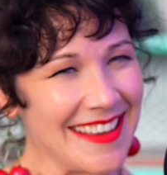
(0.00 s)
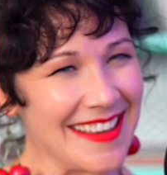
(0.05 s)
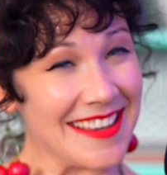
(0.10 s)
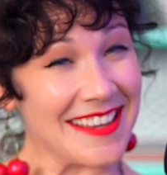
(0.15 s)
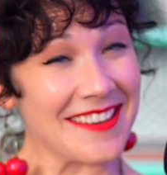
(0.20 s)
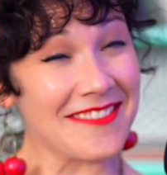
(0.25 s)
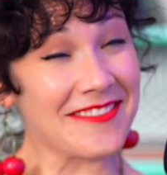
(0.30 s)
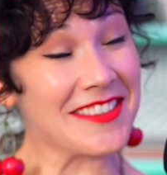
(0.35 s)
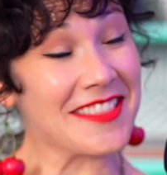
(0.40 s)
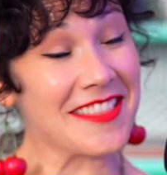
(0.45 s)

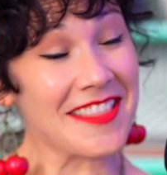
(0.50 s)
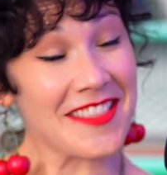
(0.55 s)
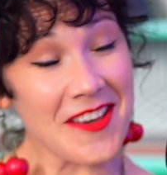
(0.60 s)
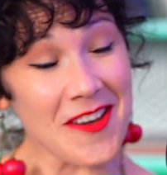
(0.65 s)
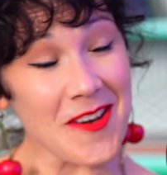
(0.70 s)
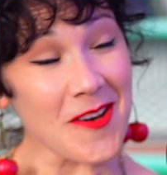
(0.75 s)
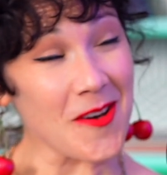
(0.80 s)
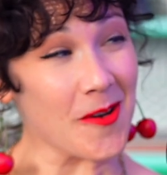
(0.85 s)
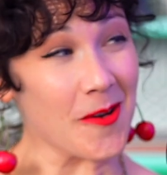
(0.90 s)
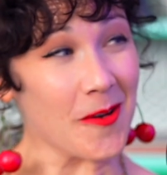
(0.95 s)
Even
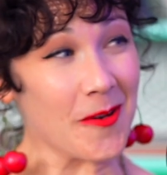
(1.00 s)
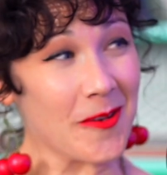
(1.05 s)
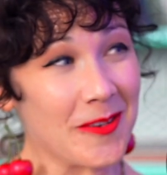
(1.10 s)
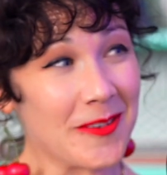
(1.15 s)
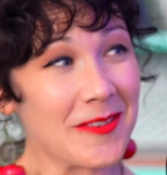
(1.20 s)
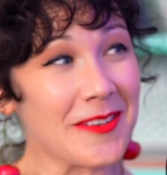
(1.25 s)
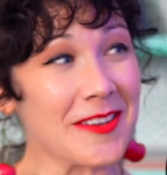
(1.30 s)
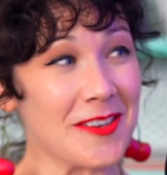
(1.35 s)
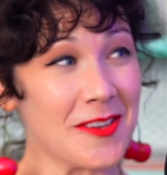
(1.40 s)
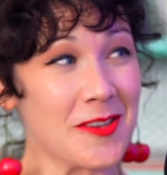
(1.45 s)
though
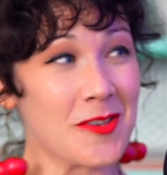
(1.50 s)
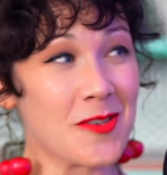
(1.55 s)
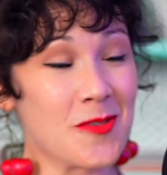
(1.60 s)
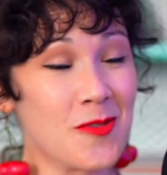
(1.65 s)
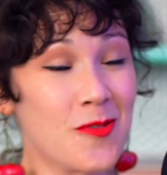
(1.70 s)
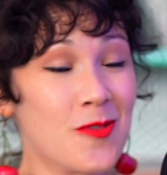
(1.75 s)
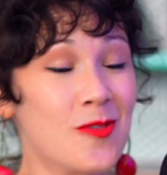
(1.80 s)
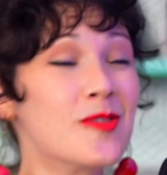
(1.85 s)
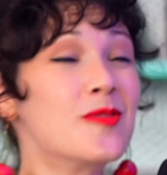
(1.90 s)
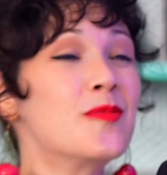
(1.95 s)
mm-hmm.
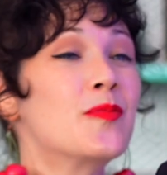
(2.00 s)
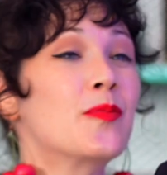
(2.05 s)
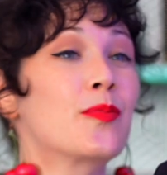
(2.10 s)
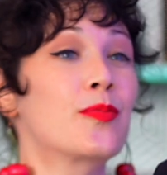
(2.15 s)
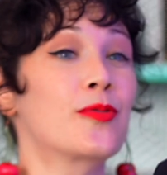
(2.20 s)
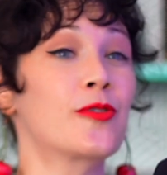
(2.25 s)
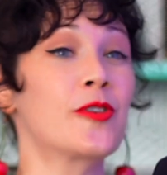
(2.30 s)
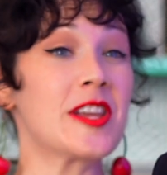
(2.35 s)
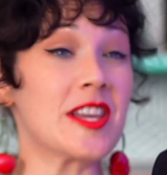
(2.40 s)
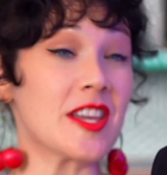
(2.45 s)
you
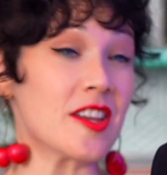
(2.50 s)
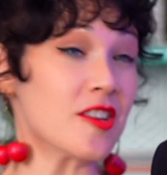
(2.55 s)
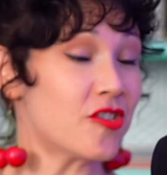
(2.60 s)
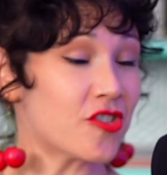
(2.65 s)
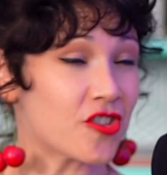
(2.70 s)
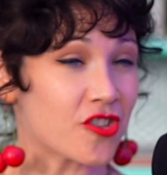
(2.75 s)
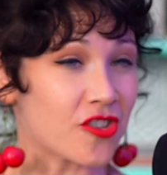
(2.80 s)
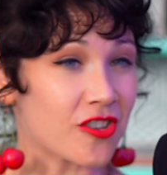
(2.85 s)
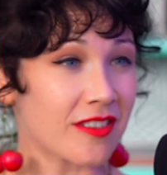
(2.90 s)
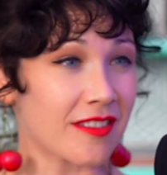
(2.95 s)

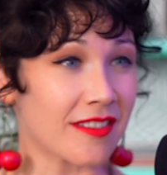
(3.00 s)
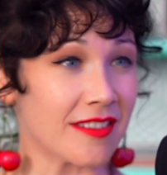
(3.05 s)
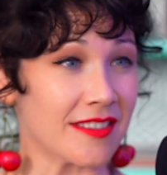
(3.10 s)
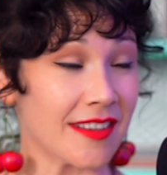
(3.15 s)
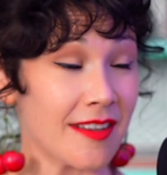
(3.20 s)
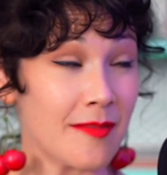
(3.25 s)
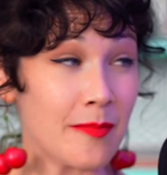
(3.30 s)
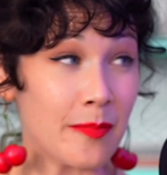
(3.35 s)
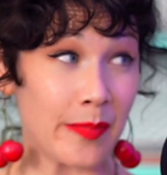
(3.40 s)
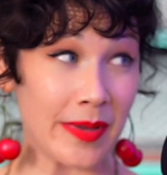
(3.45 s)
preach, because
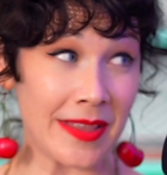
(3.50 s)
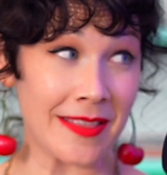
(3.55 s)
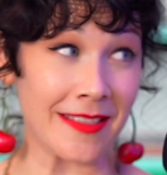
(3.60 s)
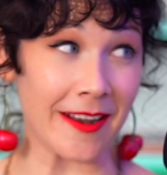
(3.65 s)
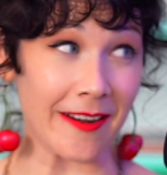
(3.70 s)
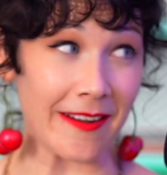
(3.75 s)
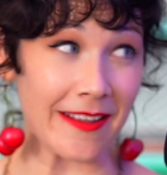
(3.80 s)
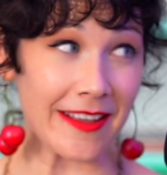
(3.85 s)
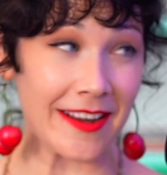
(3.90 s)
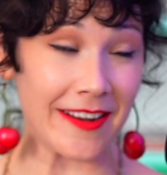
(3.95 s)
mm-hmm. I've been
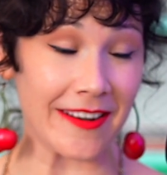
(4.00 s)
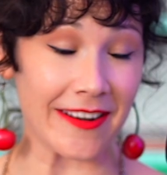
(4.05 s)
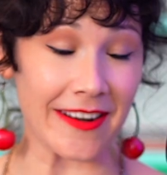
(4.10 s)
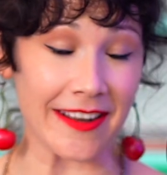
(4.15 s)
there to hear